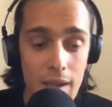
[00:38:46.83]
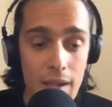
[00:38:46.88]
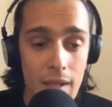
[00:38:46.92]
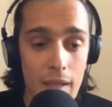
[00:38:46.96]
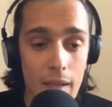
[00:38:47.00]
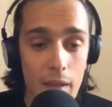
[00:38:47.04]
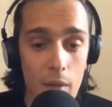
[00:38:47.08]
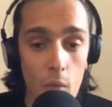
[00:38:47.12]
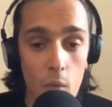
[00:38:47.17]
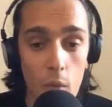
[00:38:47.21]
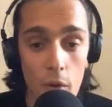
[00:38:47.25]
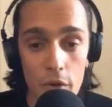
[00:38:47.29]

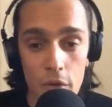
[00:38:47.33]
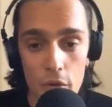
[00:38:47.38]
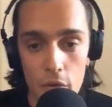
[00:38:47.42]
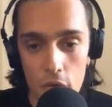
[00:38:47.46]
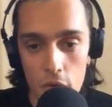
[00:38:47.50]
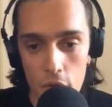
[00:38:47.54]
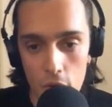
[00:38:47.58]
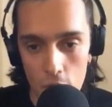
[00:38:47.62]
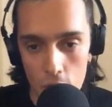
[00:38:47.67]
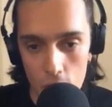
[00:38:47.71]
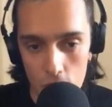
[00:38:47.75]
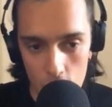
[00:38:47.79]
When you
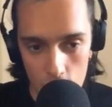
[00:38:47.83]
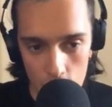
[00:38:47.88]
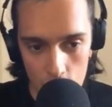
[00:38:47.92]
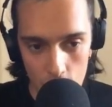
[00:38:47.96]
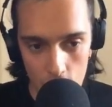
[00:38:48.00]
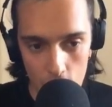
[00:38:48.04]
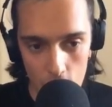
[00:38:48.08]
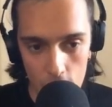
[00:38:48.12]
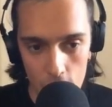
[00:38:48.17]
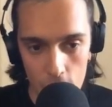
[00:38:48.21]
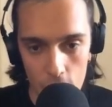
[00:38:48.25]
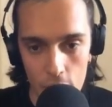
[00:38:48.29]
go
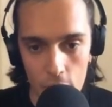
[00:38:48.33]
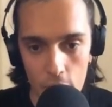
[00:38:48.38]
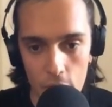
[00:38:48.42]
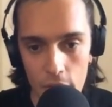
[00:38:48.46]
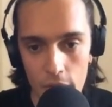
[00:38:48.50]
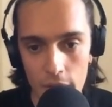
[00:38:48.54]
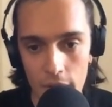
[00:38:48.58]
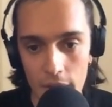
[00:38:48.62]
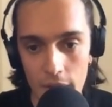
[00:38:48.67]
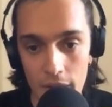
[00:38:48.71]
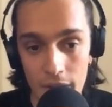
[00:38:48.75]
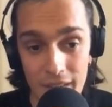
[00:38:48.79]
closer to
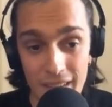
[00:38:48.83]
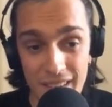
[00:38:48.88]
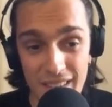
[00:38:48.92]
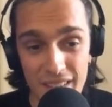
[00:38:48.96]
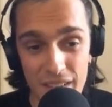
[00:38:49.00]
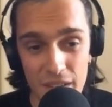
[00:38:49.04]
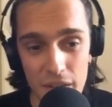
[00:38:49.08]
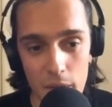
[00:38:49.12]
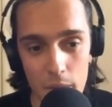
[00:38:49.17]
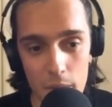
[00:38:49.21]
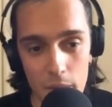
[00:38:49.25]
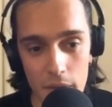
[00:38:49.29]
the end, it's
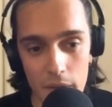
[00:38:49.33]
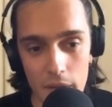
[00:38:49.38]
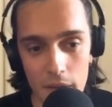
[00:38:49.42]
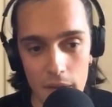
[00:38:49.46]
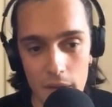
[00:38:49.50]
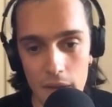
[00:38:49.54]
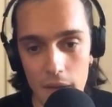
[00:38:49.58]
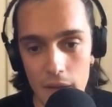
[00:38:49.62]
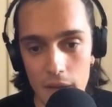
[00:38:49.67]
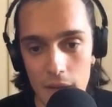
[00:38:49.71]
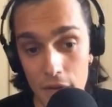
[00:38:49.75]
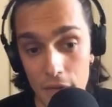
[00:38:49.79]
going to
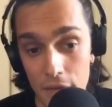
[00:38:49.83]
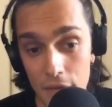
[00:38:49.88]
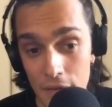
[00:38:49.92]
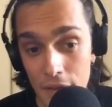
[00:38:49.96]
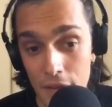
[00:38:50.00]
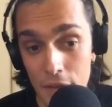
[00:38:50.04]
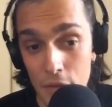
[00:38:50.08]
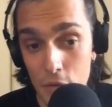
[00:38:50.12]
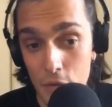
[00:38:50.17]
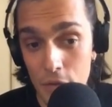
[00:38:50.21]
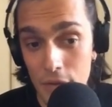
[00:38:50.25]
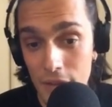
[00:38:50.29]
be,
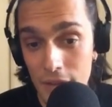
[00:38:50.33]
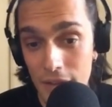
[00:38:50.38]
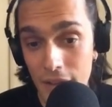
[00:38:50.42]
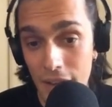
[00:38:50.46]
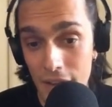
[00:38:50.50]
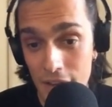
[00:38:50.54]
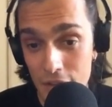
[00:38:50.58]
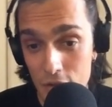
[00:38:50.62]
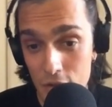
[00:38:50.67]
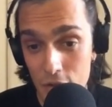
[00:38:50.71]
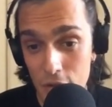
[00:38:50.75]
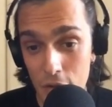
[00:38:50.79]
then you need
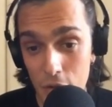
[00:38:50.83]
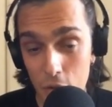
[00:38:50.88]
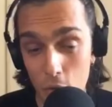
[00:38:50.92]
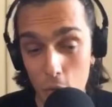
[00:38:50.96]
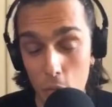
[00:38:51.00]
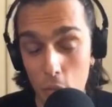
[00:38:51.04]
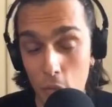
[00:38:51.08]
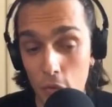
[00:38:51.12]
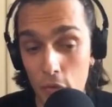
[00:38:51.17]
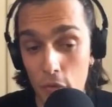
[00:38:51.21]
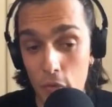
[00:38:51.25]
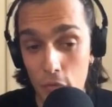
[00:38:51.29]
actually
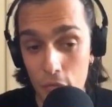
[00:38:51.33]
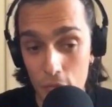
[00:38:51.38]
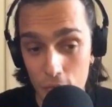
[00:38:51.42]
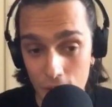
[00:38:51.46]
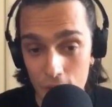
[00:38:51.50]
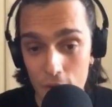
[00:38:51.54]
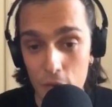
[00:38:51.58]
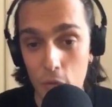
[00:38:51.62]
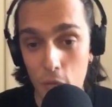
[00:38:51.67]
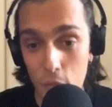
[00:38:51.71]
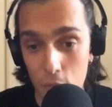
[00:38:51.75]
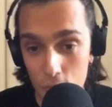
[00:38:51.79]
almost the
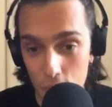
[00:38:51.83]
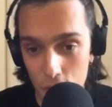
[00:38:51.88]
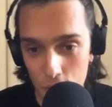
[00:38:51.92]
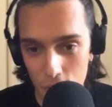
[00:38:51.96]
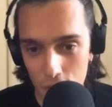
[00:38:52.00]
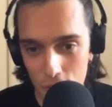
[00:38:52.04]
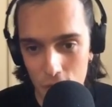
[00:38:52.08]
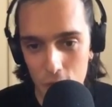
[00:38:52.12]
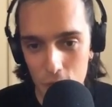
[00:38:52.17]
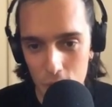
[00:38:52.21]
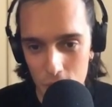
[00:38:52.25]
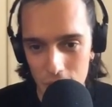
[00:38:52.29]
final
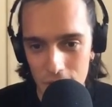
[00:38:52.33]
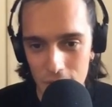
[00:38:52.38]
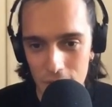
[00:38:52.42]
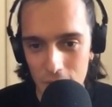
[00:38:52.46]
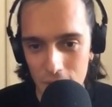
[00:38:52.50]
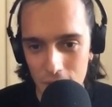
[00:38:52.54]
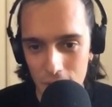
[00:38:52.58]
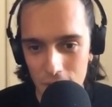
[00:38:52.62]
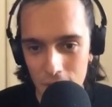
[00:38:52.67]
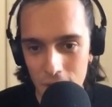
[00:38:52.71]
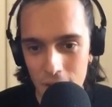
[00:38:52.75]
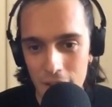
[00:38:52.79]
product to be
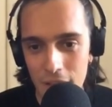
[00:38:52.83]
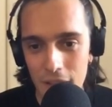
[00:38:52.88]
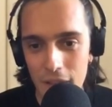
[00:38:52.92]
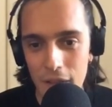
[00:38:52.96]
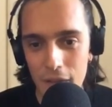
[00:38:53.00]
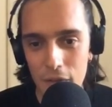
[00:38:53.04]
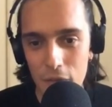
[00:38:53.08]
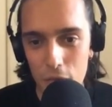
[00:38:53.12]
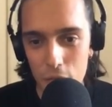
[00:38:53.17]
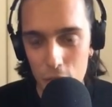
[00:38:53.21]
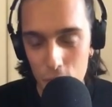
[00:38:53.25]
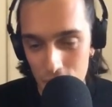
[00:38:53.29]
done
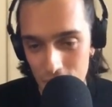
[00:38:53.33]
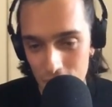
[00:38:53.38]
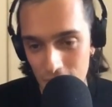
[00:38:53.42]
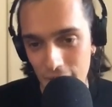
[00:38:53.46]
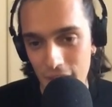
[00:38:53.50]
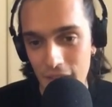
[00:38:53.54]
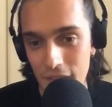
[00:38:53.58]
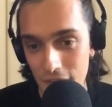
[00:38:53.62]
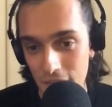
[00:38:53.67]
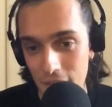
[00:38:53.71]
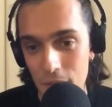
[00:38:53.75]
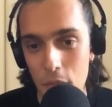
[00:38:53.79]
to
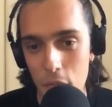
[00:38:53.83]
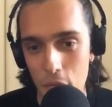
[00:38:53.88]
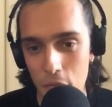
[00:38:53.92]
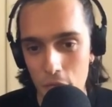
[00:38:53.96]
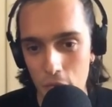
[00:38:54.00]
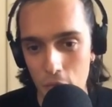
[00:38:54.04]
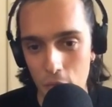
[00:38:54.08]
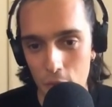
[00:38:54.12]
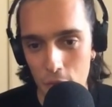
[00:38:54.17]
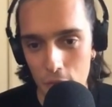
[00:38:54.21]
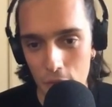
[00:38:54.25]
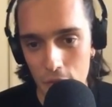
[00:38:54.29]
test its
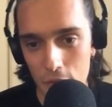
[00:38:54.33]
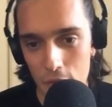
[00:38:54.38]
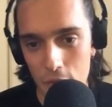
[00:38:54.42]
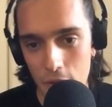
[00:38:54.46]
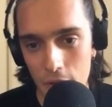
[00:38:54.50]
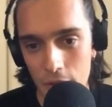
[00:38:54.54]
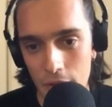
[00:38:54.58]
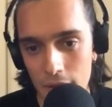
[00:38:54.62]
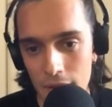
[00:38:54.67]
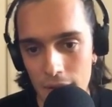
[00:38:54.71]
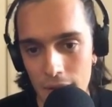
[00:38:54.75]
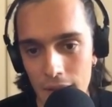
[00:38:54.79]
performance,
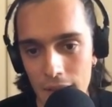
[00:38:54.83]
right?